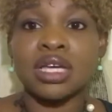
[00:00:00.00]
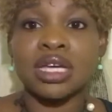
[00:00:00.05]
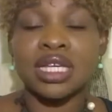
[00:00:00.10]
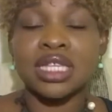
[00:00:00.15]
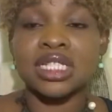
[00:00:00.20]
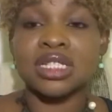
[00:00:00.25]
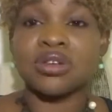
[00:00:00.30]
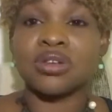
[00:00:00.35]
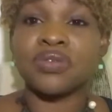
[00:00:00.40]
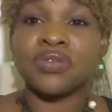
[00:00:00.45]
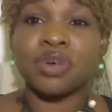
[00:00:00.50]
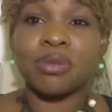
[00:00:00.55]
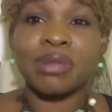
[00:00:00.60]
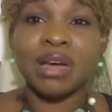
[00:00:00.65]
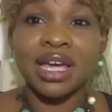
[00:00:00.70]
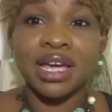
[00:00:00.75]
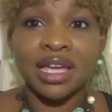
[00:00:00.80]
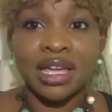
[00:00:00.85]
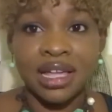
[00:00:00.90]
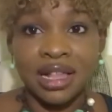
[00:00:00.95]
It's good for my
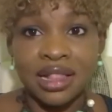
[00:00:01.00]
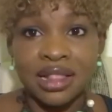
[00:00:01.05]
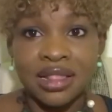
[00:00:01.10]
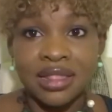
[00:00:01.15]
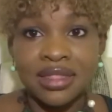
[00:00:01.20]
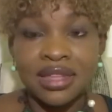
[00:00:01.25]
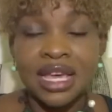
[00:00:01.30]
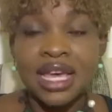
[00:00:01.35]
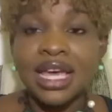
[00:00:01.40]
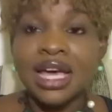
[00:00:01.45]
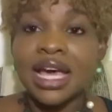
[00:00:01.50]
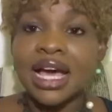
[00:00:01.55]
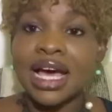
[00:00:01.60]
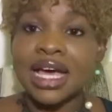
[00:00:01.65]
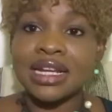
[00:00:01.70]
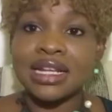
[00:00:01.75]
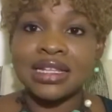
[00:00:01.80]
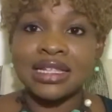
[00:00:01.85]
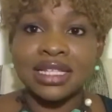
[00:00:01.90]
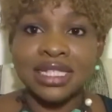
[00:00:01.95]
health, and
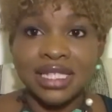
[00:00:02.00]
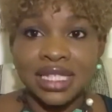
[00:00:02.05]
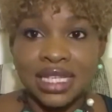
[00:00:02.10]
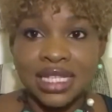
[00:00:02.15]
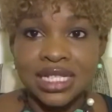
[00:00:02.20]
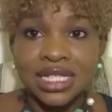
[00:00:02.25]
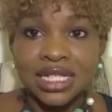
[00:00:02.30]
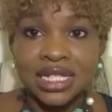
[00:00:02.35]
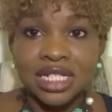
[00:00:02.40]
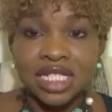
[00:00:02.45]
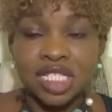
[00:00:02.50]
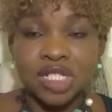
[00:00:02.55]
in this instance,